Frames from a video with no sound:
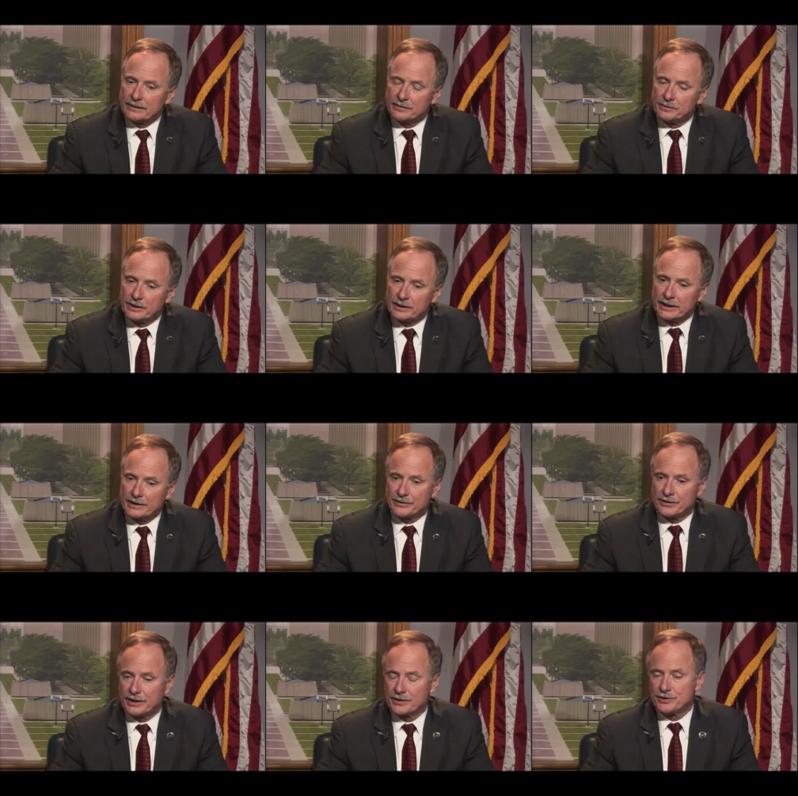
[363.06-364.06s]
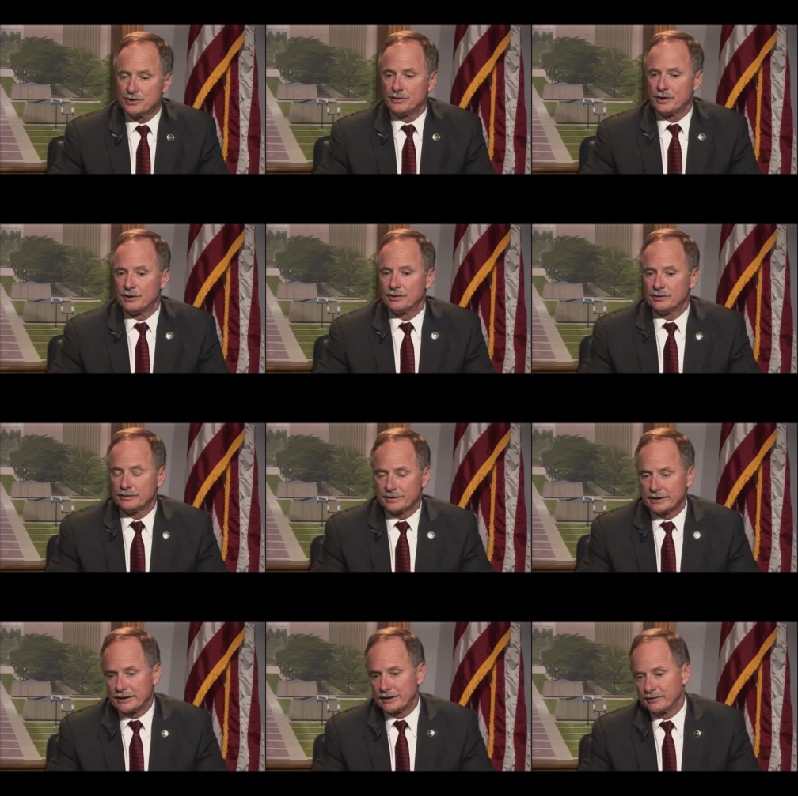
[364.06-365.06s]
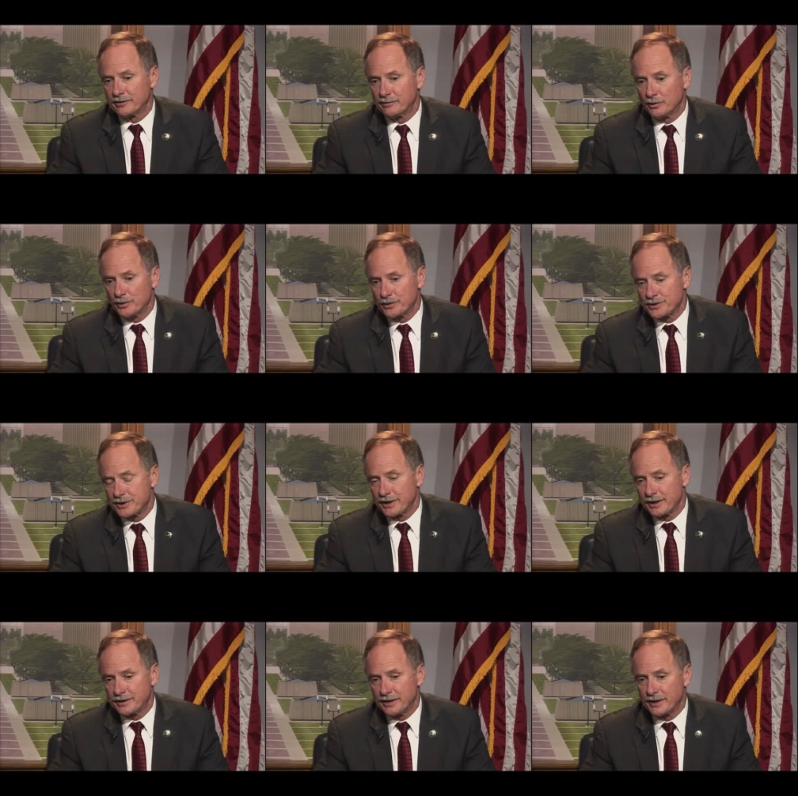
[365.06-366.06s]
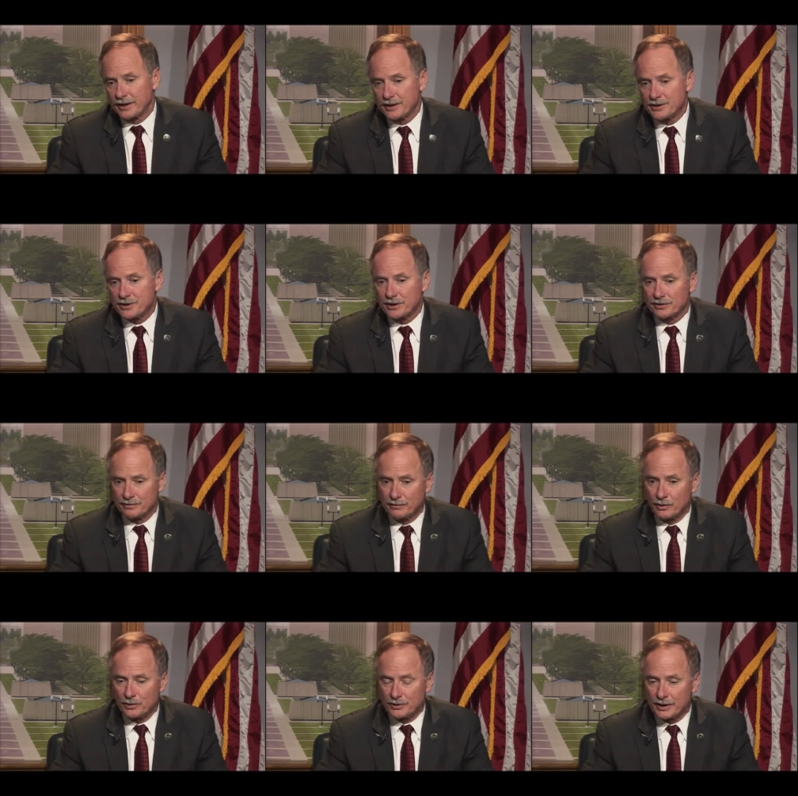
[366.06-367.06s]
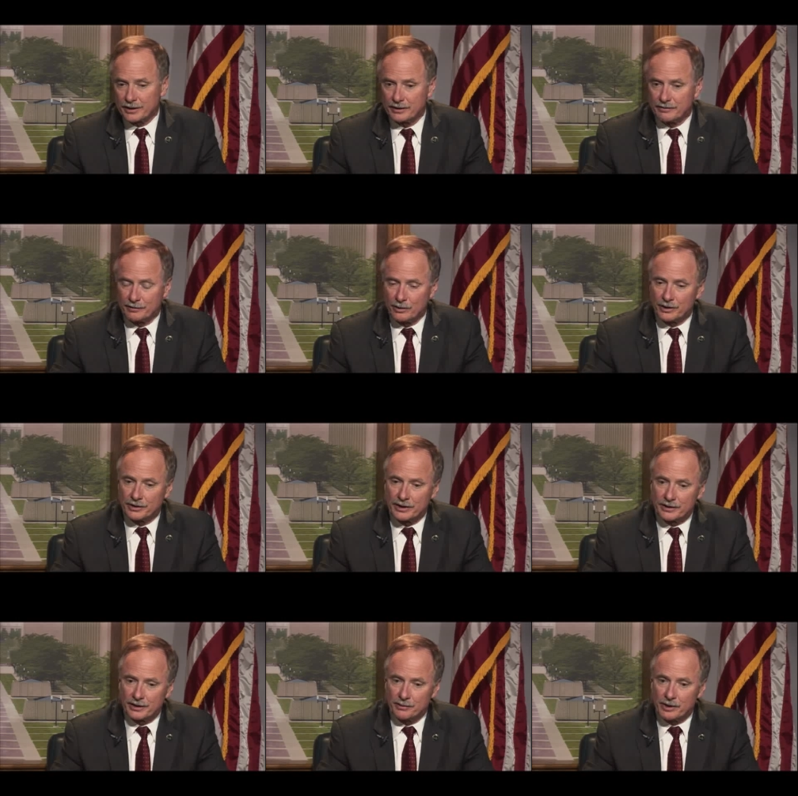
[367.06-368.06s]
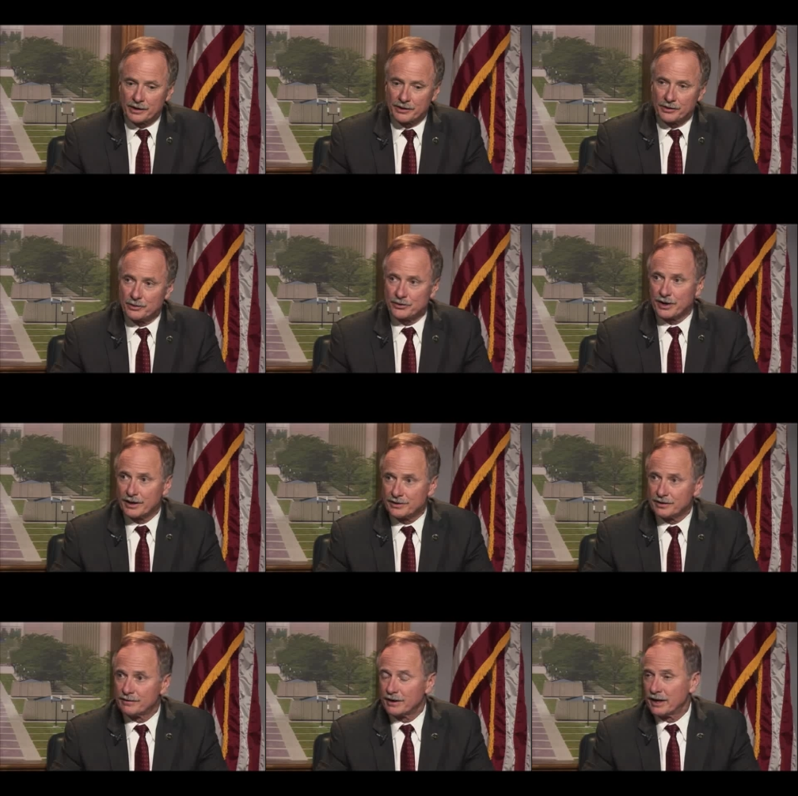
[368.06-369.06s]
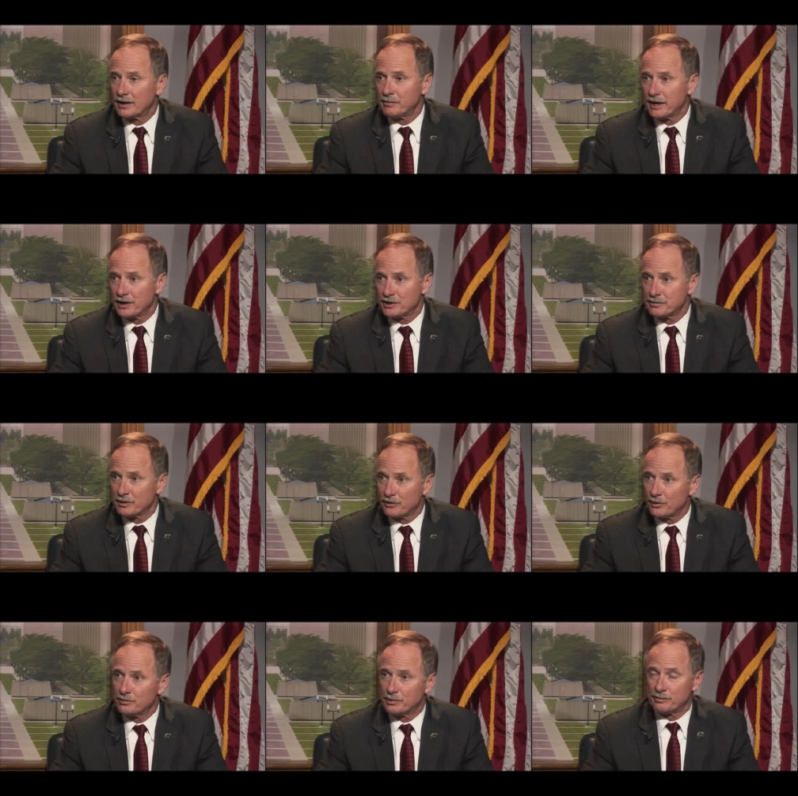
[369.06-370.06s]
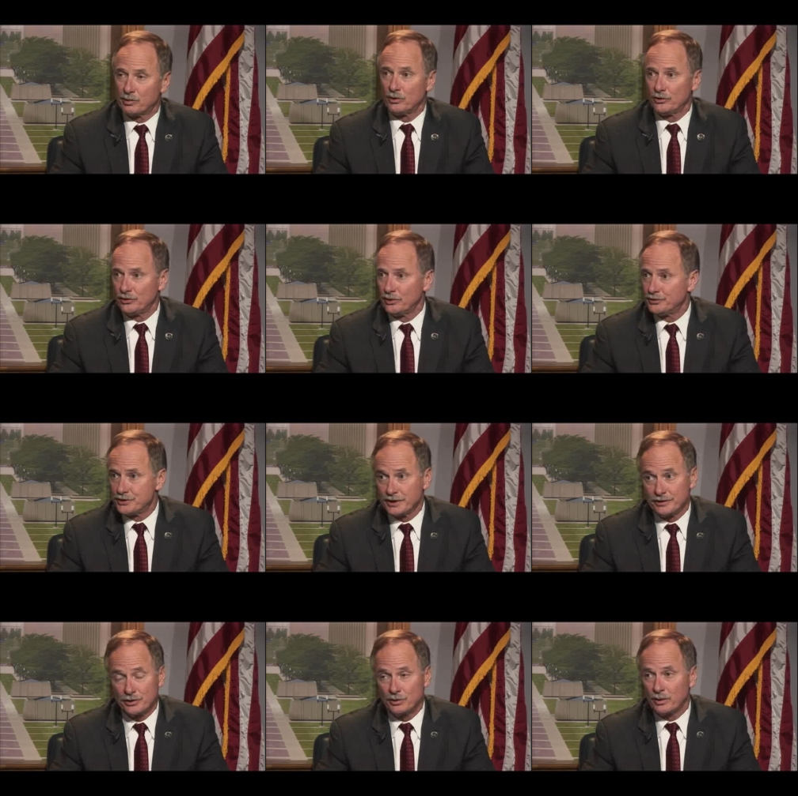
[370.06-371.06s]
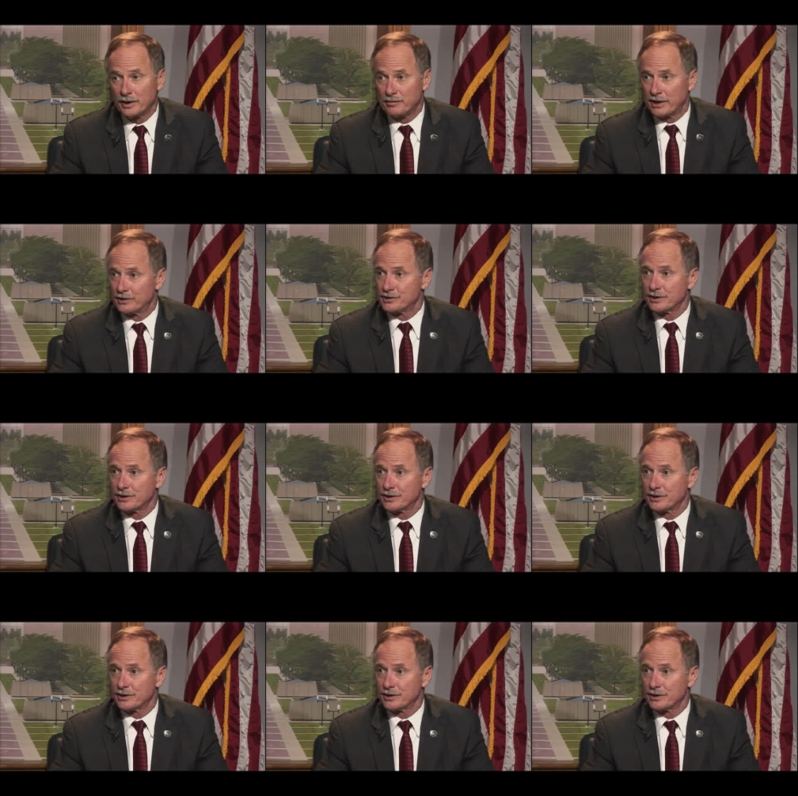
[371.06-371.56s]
Well, as you know, the voters in 1996 voted that they wanted to do scientific game management through Proposal G, 2-to-1 margin.